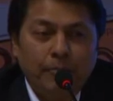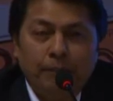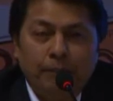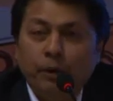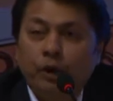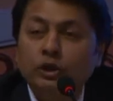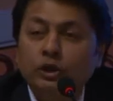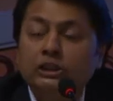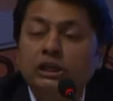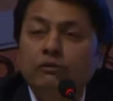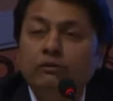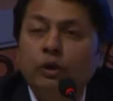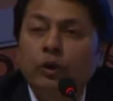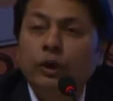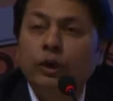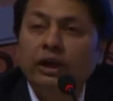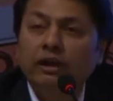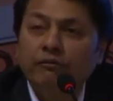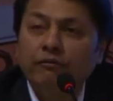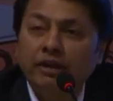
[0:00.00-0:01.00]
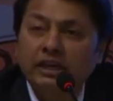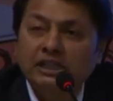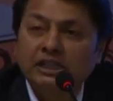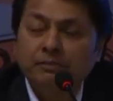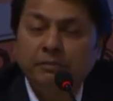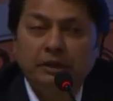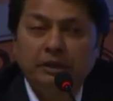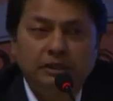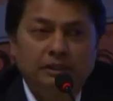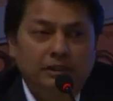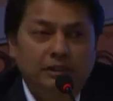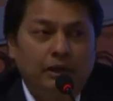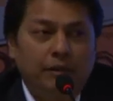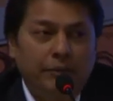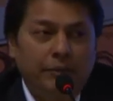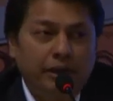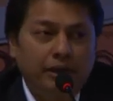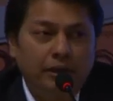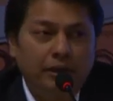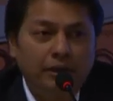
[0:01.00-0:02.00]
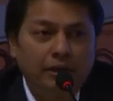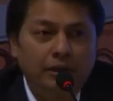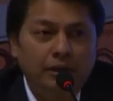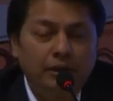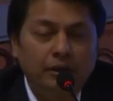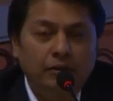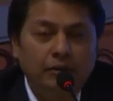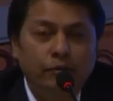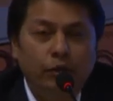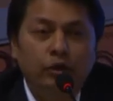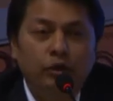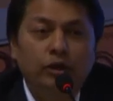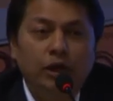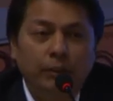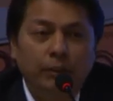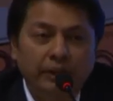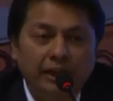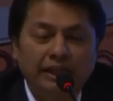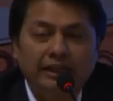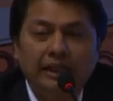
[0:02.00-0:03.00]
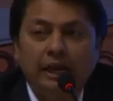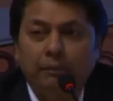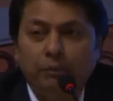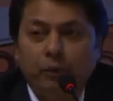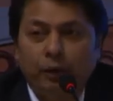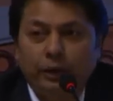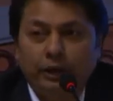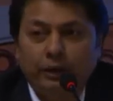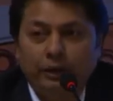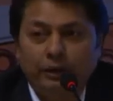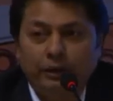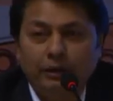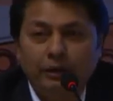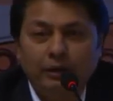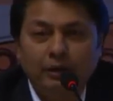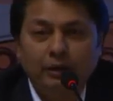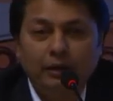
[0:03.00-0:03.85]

because there were no investments forthcoming at that point.